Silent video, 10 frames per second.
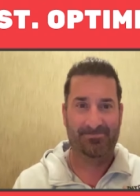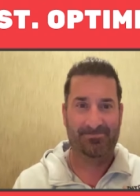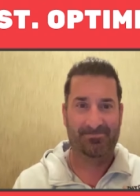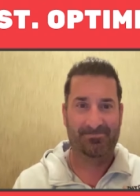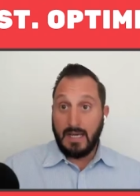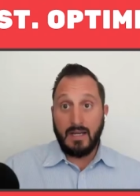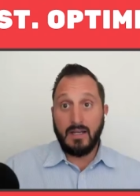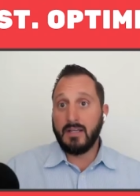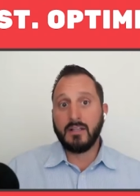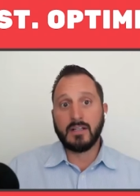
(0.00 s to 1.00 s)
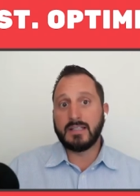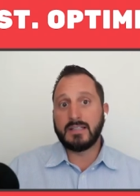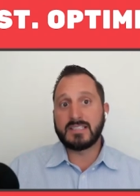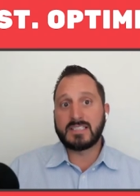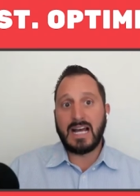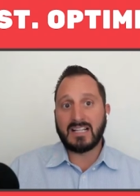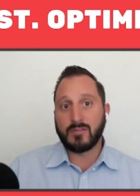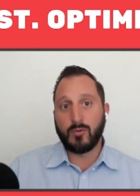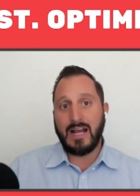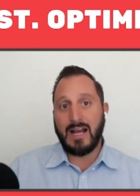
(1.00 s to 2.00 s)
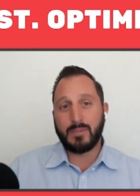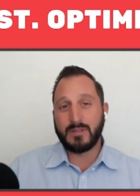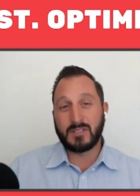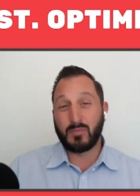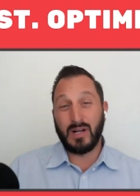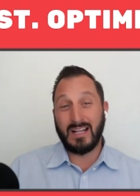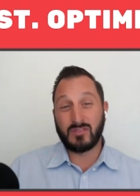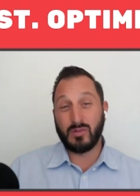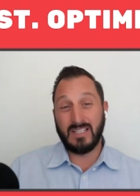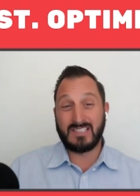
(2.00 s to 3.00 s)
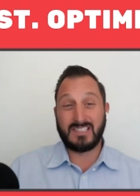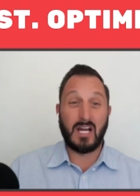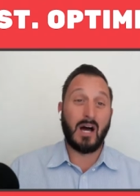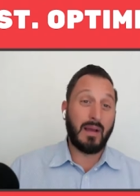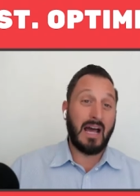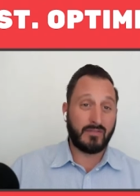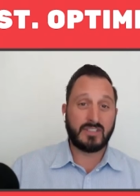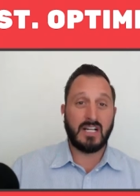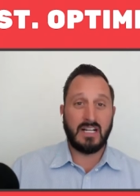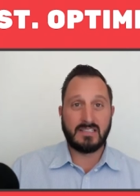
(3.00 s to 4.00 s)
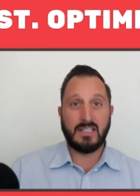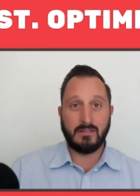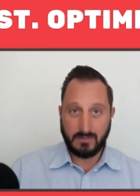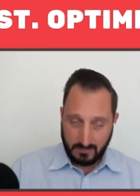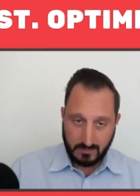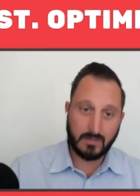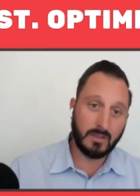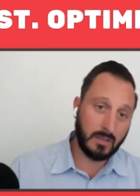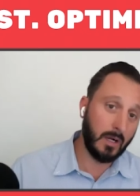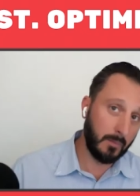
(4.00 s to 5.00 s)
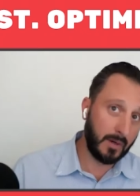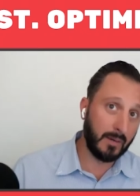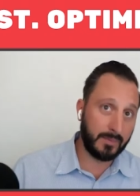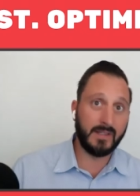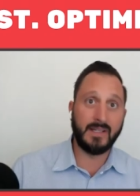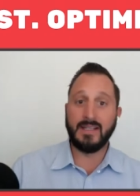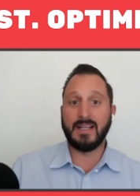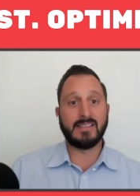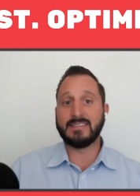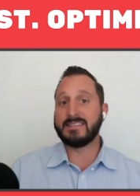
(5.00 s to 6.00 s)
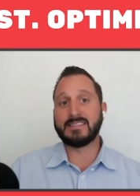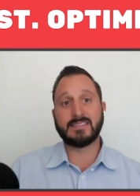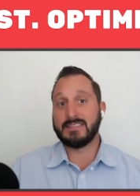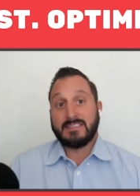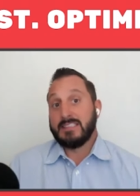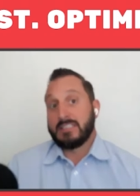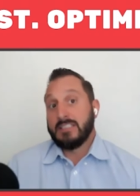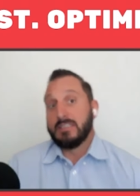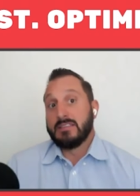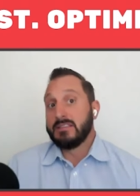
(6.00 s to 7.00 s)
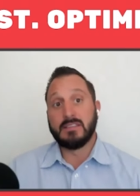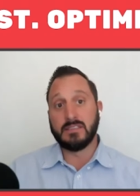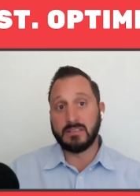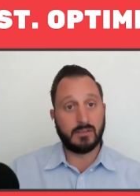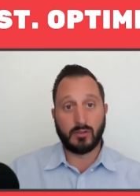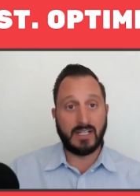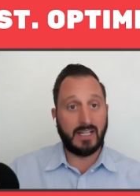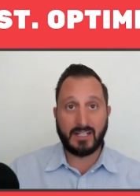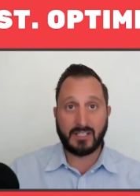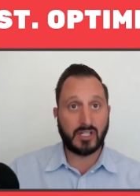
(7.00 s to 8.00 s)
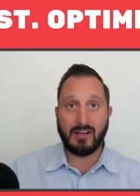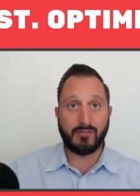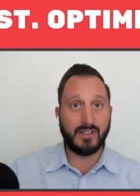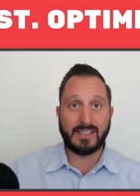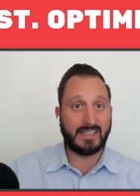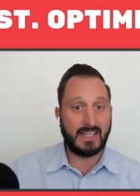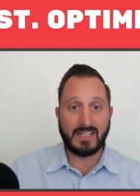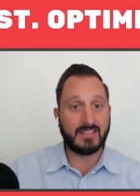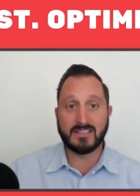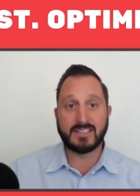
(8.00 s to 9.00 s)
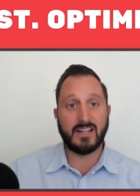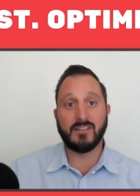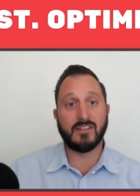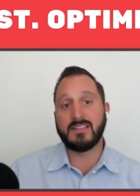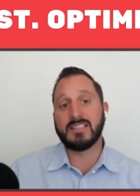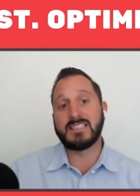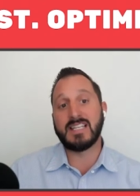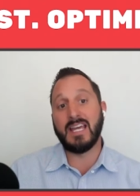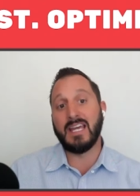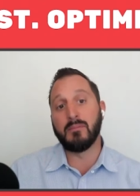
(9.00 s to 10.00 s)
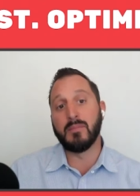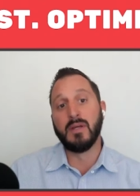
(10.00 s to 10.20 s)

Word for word: Yeah, you look at the stats and what happens to brands when they stop advertising abruptly and it's it's not good uh, the organic traffic it, it, does not look the same